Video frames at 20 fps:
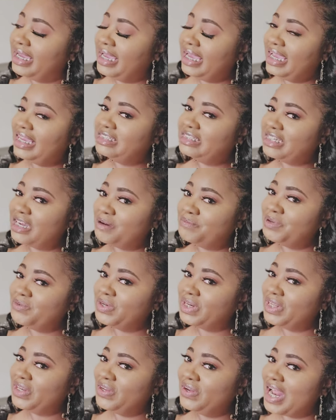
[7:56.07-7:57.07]
And show me
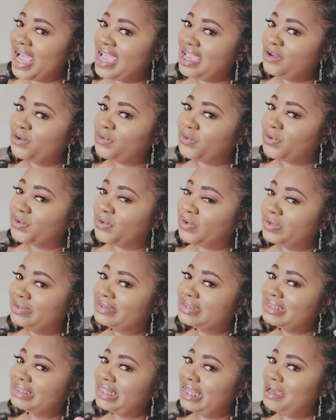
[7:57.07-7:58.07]
what it looked like, girl.
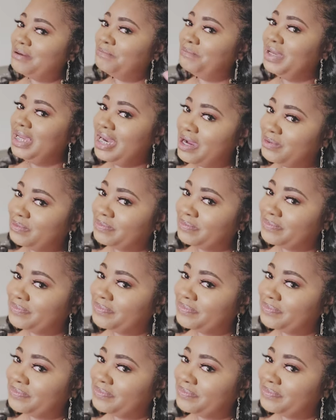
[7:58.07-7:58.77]
Let me know.